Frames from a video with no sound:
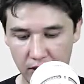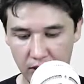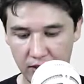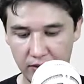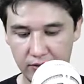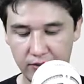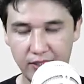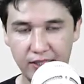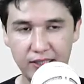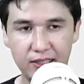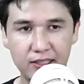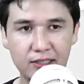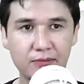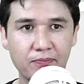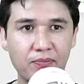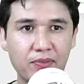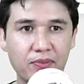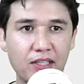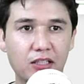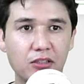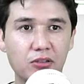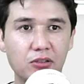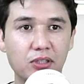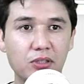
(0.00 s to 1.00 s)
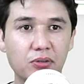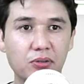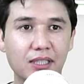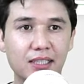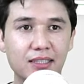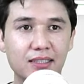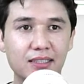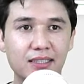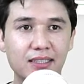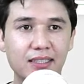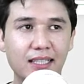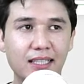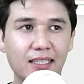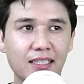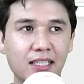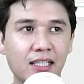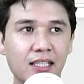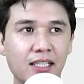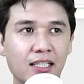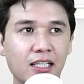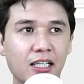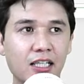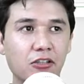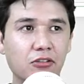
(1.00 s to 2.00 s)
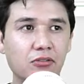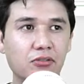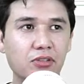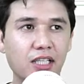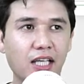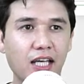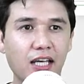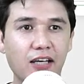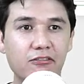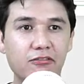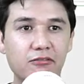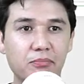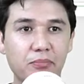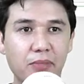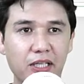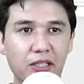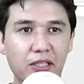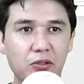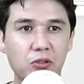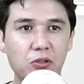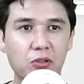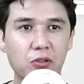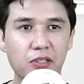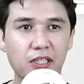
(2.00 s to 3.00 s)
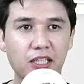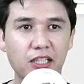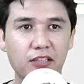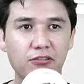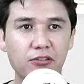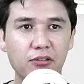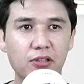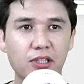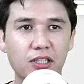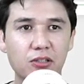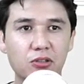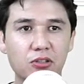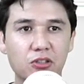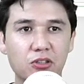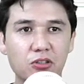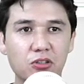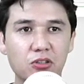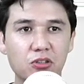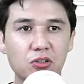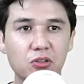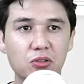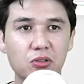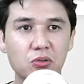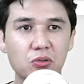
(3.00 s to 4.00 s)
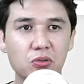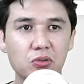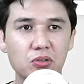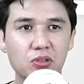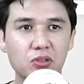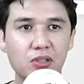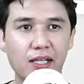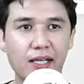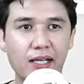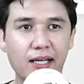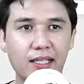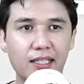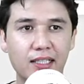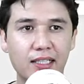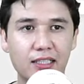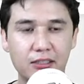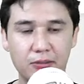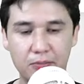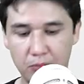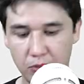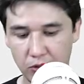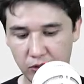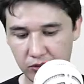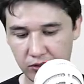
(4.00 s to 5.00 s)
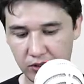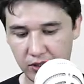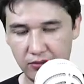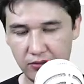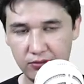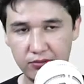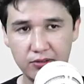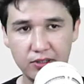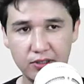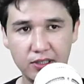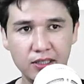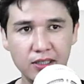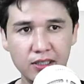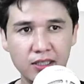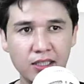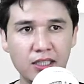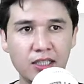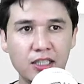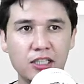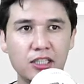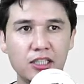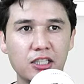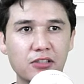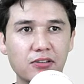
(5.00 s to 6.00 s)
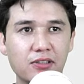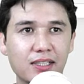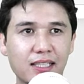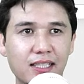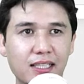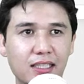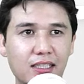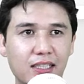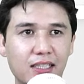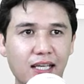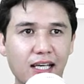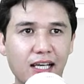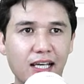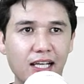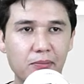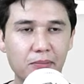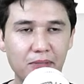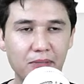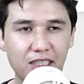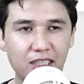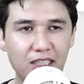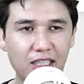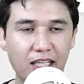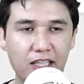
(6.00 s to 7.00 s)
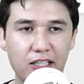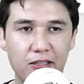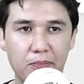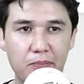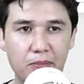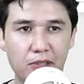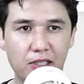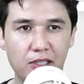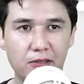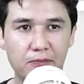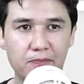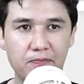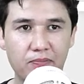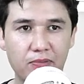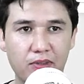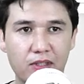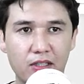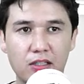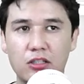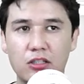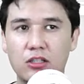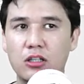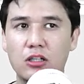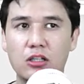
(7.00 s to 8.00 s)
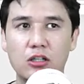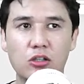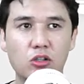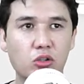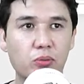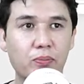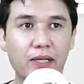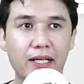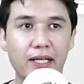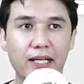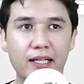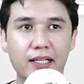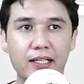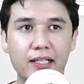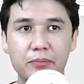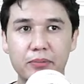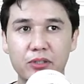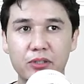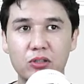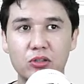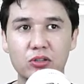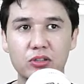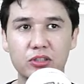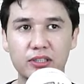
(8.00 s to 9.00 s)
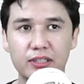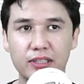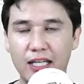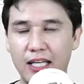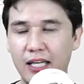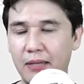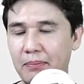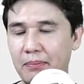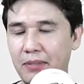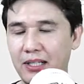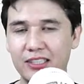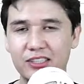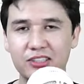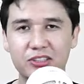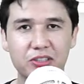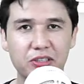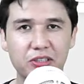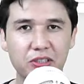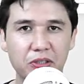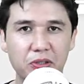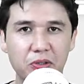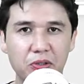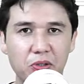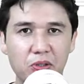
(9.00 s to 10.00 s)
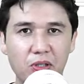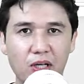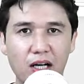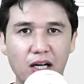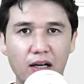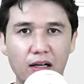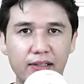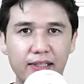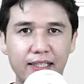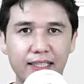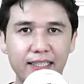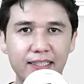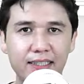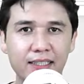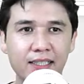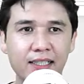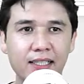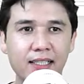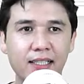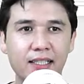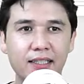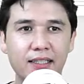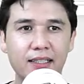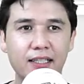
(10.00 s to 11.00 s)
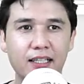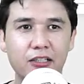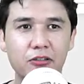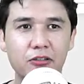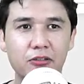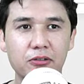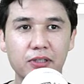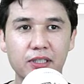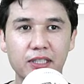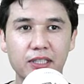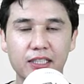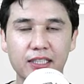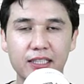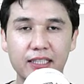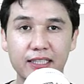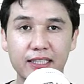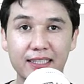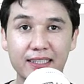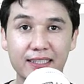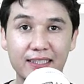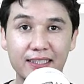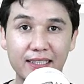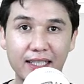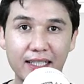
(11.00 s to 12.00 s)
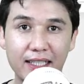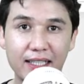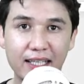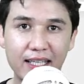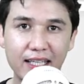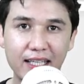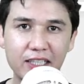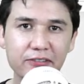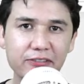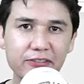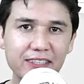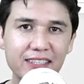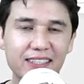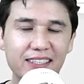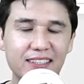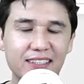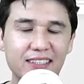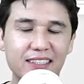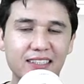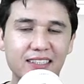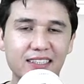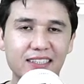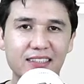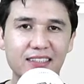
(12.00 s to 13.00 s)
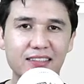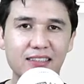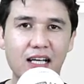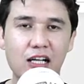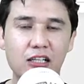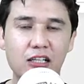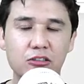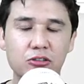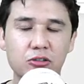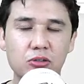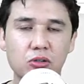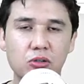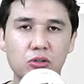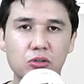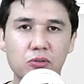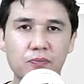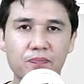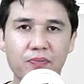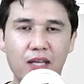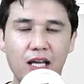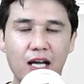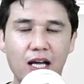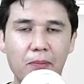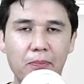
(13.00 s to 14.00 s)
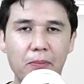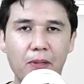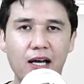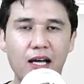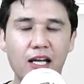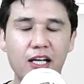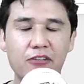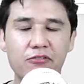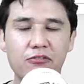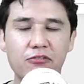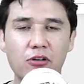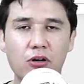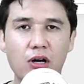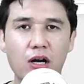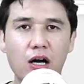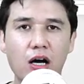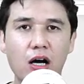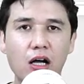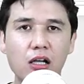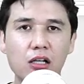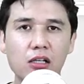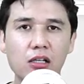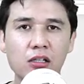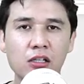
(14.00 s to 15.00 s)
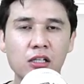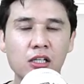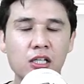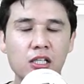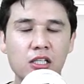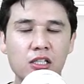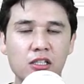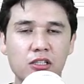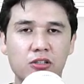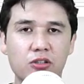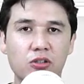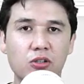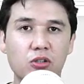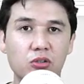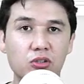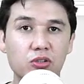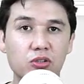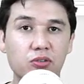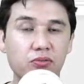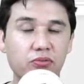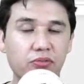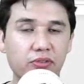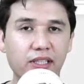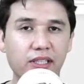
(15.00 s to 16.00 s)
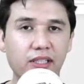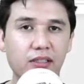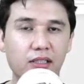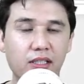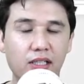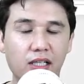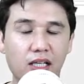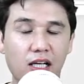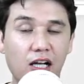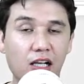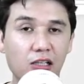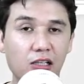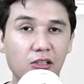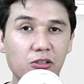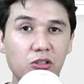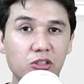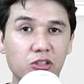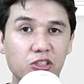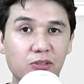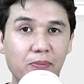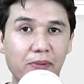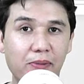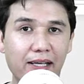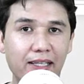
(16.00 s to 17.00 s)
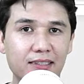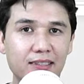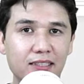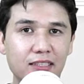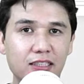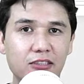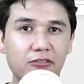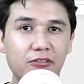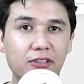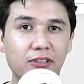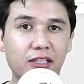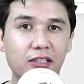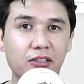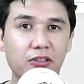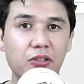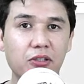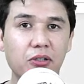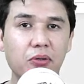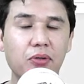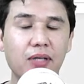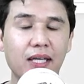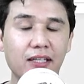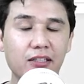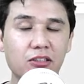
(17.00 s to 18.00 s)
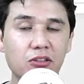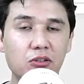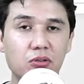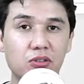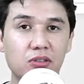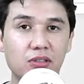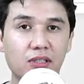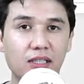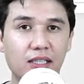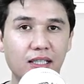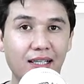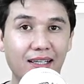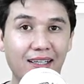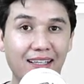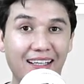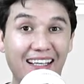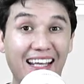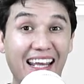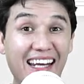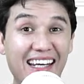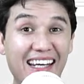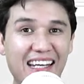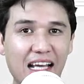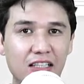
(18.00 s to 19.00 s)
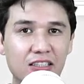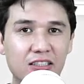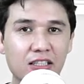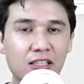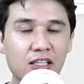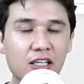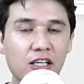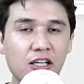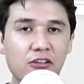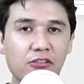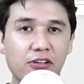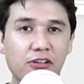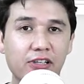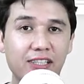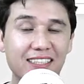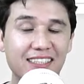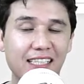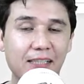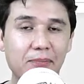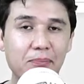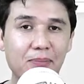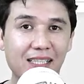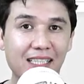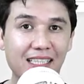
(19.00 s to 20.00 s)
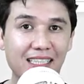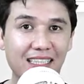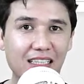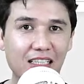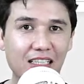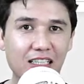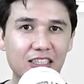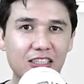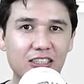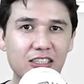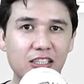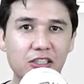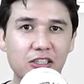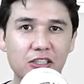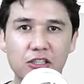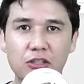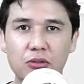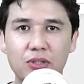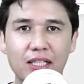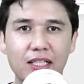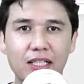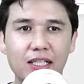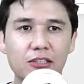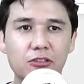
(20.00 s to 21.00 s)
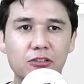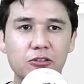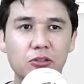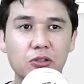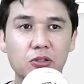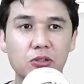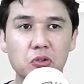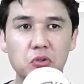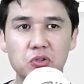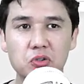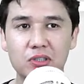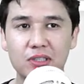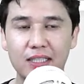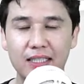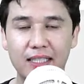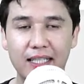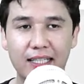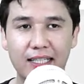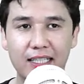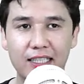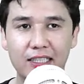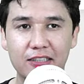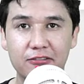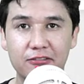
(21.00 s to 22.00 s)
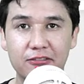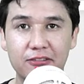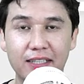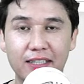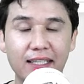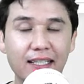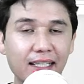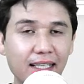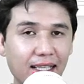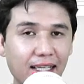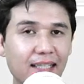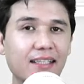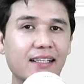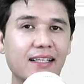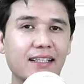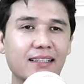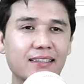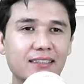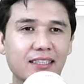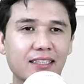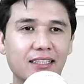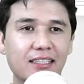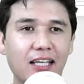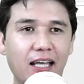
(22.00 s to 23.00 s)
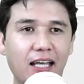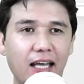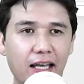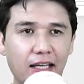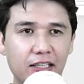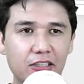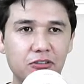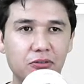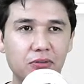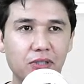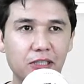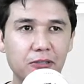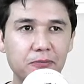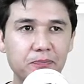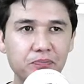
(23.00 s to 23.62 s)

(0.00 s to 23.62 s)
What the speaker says: All right, now you can see that we have mango. If you are going to use like +1, you will get the element apple or banana, because apple is 0. All right, now the negative indexing is also applied for all those places where you can use index. For example, in list you can also use negative indexing as well.